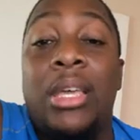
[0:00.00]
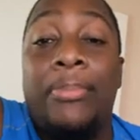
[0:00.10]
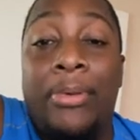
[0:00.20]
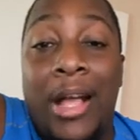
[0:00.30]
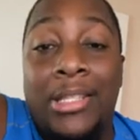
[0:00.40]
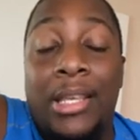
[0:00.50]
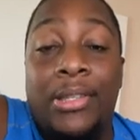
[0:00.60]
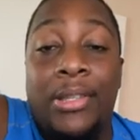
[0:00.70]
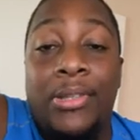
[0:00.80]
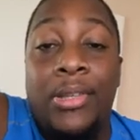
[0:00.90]
and
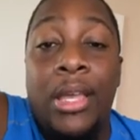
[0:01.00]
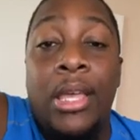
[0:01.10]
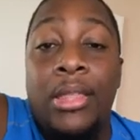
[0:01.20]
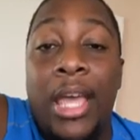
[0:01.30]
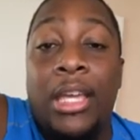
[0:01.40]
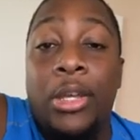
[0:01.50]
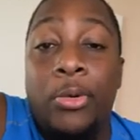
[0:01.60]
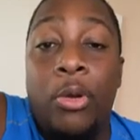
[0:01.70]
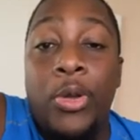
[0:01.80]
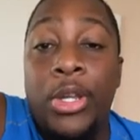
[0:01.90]
processes that can
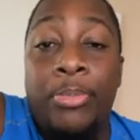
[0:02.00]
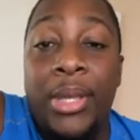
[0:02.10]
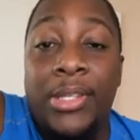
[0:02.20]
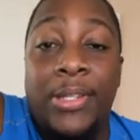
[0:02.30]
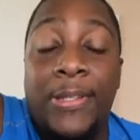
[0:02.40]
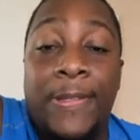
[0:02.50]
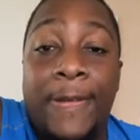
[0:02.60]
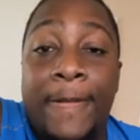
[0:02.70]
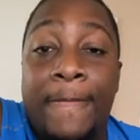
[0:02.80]
grow your business.